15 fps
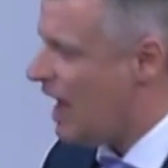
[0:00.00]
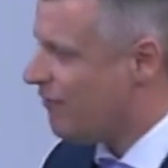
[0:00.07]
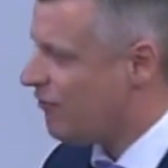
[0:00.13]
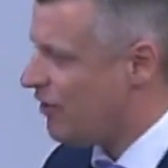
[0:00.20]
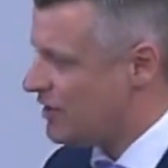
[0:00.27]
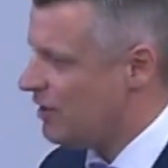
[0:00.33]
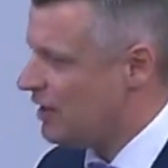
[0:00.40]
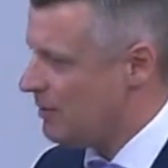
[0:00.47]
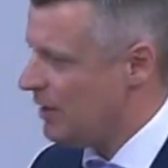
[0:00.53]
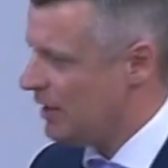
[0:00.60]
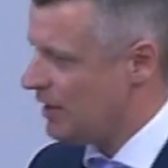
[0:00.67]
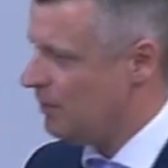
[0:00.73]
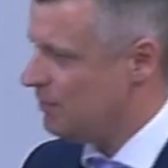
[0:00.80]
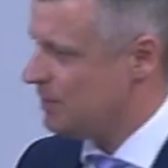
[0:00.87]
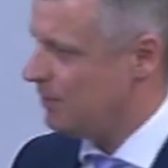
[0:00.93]
every time I
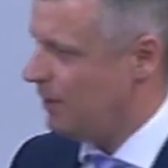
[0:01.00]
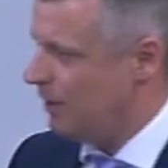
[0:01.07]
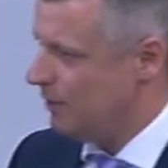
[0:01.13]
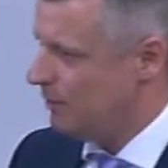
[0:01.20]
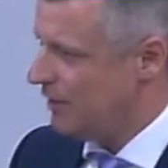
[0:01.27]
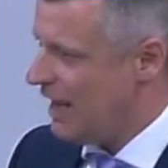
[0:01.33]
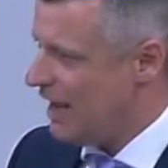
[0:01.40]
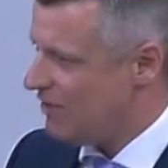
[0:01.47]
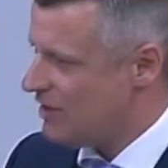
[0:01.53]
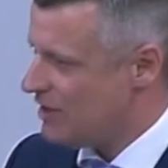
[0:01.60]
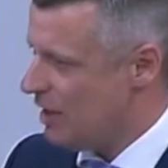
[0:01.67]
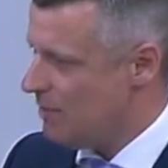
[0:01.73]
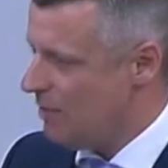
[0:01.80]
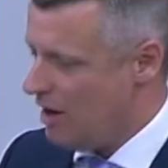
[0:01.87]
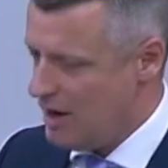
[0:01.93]
come to Parliament, every
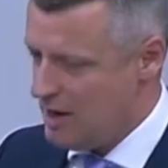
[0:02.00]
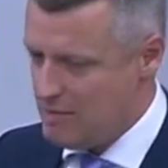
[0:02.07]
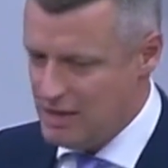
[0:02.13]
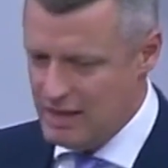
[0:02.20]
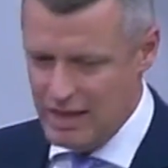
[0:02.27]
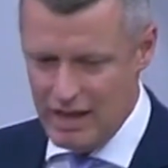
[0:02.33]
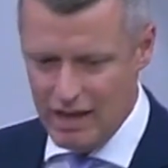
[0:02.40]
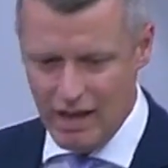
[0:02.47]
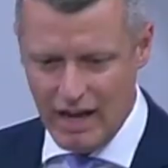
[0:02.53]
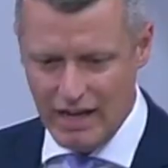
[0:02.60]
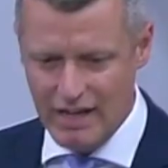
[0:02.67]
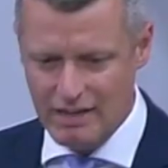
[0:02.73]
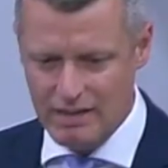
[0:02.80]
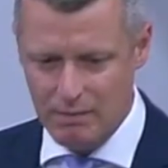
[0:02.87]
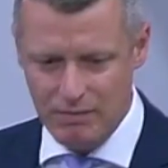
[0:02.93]
time I am in here, and
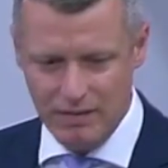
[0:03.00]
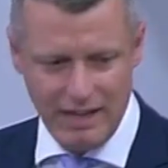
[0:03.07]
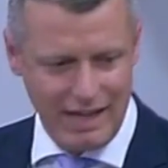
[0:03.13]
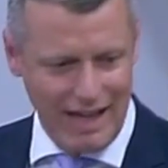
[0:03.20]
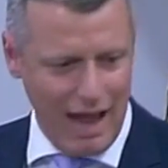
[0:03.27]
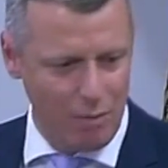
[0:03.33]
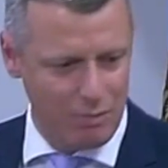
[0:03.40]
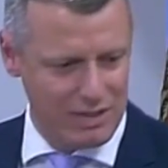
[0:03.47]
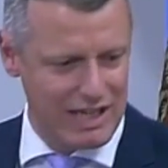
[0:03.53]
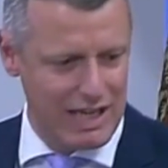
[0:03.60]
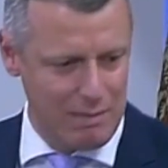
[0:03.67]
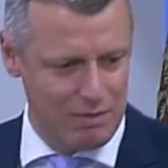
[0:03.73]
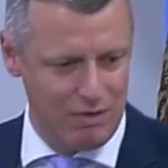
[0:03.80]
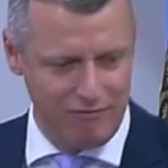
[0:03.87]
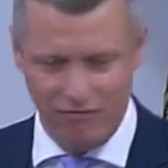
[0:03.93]
it is something that helps
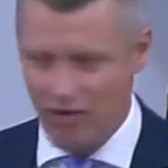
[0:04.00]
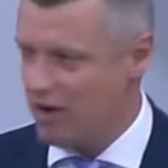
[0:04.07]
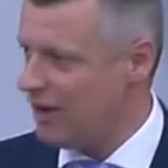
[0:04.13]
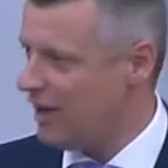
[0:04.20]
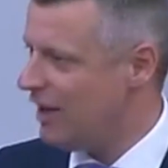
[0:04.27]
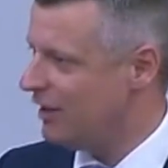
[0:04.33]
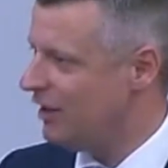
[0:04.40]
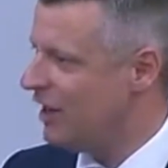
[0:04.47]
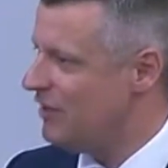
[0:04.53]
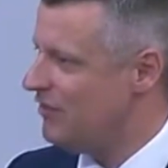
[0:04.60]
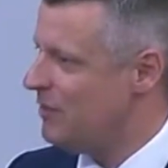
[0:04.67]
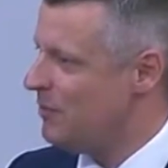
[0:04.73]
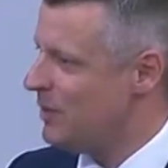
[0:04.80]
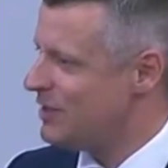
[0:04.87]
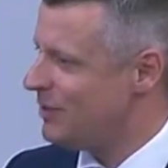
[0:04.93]
keep the fire alive
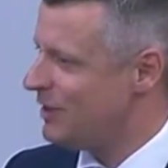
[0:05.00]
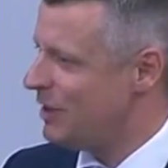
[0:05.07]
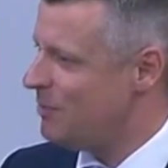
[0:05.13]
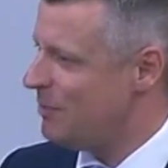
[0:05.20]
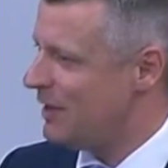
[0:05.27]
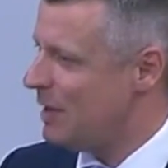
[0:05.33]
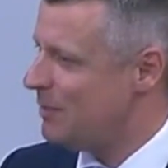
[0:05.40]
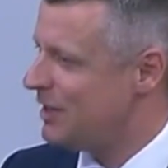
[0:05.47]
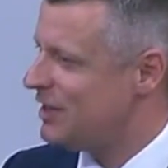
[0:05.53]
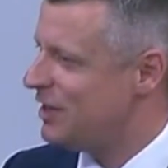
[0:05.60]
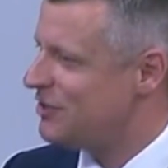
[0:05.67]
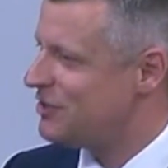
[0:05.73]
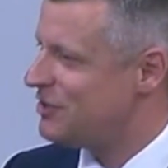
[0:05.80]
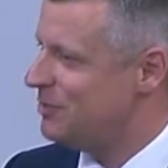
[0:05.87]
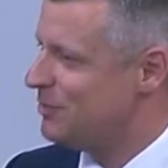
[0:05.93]
in me so I don't become
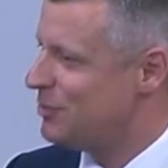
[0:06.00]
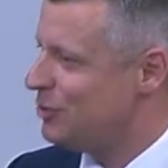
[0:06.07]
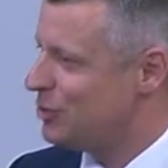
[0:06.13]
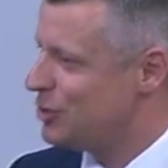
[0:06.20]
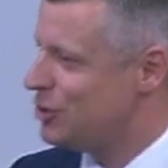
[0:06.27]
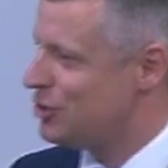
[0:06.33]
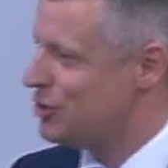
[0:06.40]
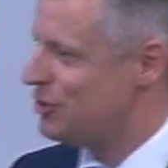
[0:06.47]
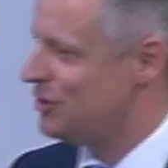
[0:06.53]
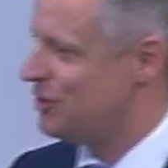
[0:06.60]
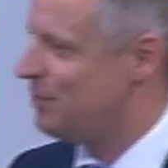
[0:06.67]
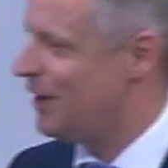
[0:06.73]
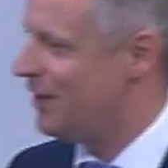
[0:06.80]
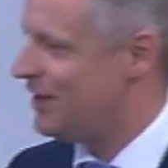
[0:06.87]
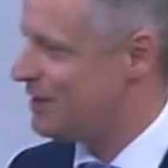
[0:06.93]
accustomed or
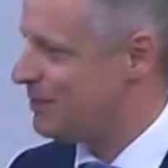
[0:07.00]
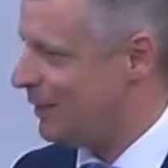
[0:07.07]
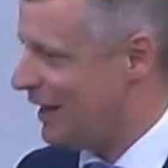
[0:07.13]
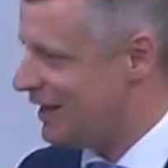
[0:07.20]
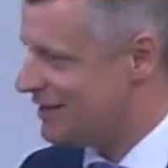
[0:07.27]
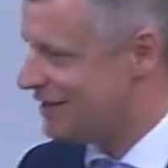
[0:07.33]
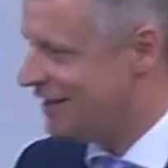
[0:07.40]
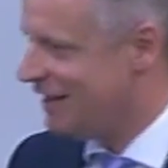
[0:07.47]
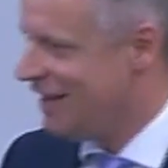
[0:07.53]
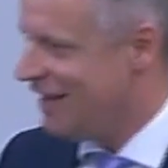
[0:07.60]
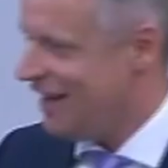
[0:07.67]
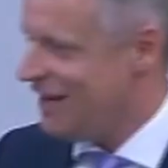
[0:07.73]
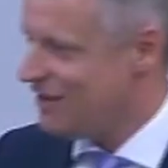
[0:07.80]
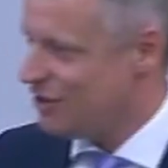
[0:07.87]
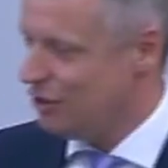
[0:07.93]
cushioned by this place,
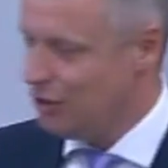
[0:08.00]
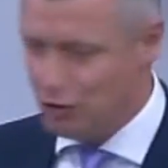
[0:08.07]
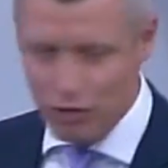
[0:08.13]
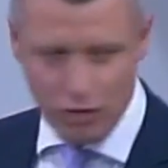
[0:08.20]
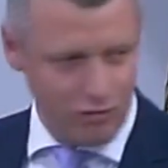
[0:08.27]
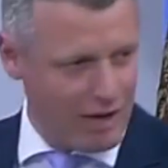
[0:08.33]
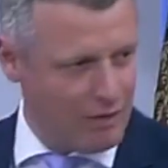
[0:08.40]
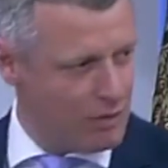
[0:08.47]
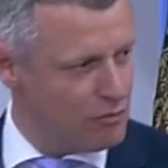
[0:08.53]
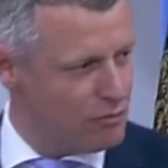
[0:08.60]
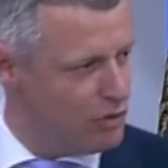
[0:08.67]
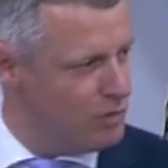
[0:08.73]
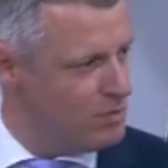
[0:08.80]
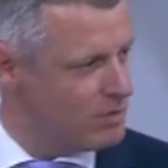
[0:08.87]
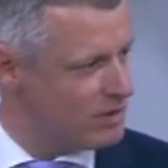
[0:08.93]
is to look around the
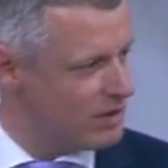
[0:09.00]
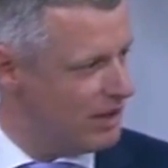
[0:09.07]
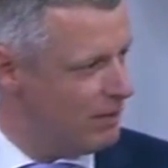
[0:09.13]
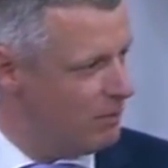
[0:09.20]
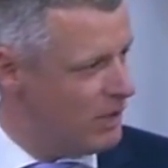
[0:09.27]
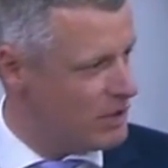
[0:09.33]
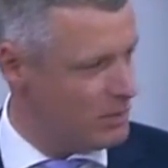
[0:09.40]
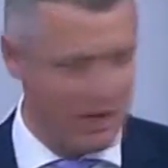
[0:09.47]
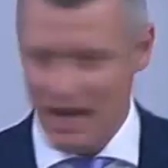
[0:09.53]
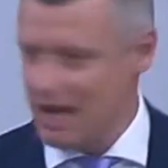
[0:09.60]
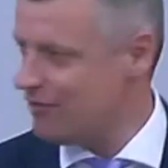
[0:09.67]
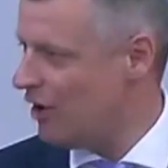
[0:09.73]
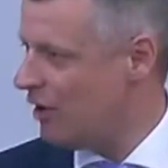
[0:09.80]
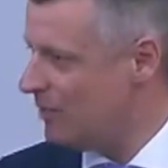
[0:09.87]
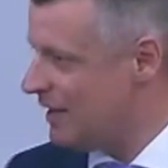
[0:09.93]
rooms in which we
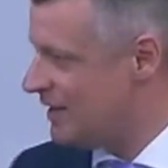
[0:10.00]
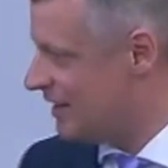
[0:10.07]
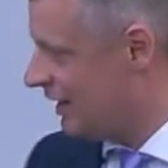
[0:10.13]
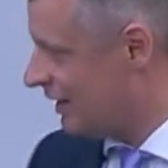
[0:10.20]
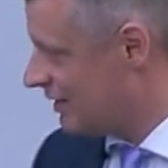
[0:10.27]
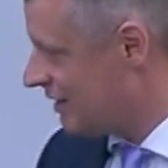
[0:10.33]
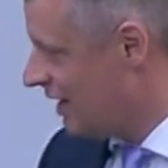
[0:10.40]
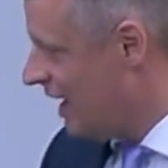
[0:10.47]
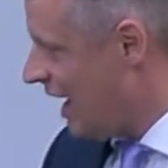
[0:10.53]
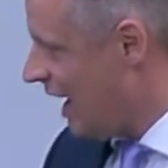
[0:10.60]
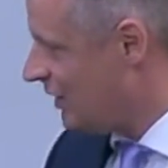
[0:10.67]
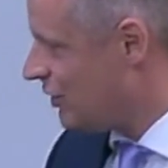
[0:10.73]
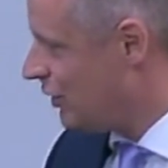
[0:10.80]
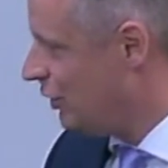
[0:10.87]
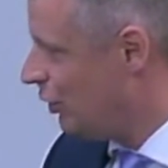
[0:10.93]
have our meetings
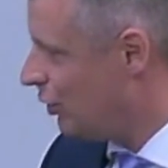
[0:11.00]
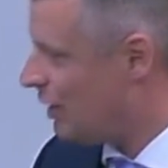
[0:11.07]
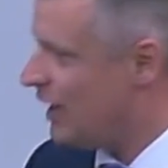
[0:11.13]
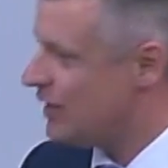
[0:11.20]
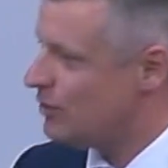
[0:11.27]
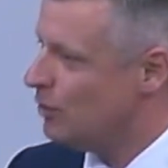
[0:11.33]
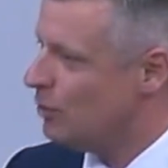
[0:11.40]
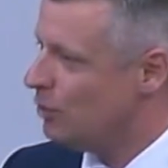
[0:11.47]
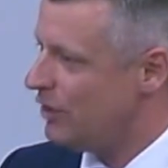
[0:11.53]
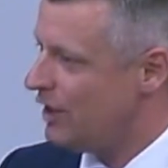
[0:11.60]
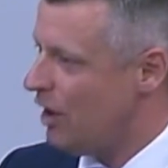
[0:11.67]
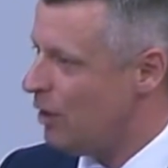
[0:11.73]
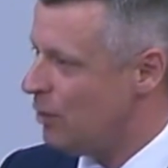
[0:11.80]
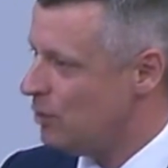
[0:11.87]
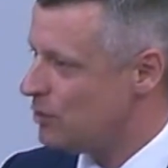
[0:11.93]
and to look at all
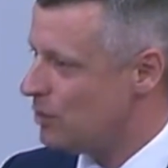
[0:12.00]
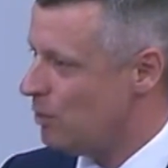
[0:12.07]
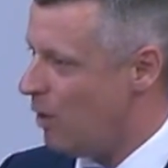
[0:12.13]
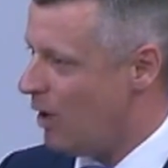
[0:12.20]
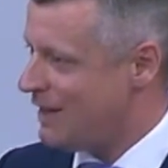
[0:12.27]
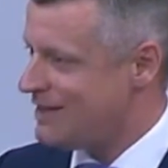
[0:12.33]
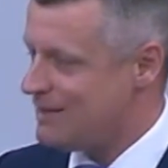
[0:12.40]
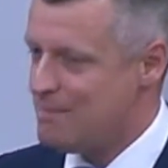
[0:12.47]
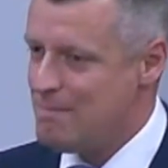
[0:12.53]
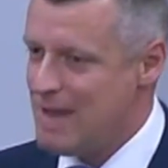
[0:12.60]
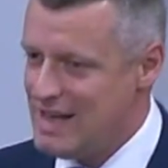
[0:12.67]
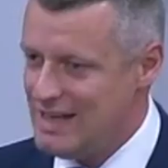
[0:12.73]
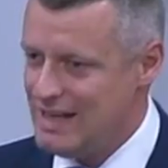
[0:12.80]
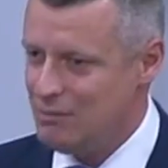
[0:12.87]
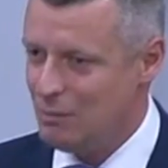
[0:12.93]
the old white
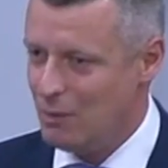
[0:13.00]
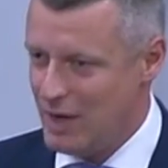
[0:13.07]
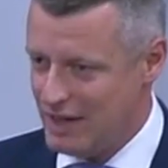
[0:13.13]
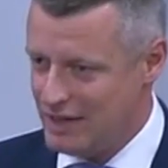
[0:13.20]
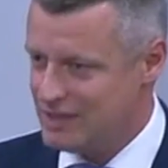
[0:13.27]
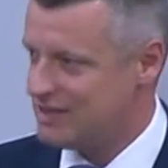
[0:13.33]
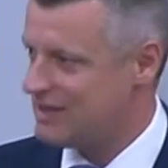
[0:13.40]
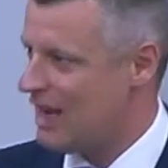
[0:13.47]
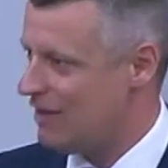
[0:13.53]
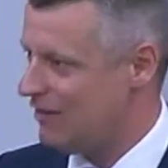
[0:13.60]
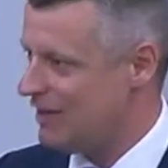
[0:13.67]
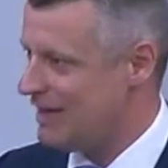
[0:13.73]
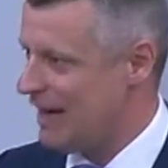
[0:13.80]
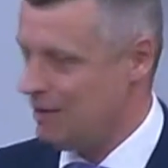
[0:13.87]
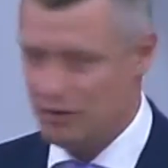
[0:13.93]
men in wigs
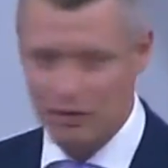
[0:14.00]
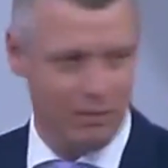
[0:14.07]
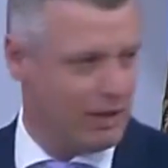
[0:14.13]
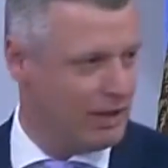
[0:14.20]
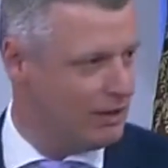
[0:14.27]
staring down at me.